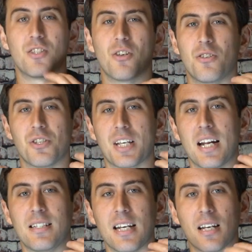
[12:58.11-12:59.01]
So just
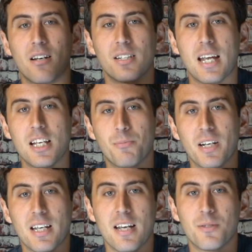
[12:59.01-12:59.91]
kind of take it on a
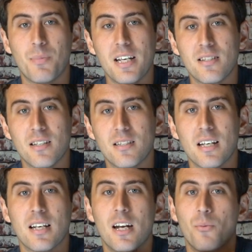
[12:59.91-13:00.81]
case-by-case basis
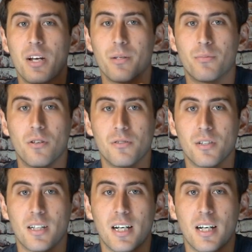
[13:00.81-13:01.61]
and kind of weigh the pros and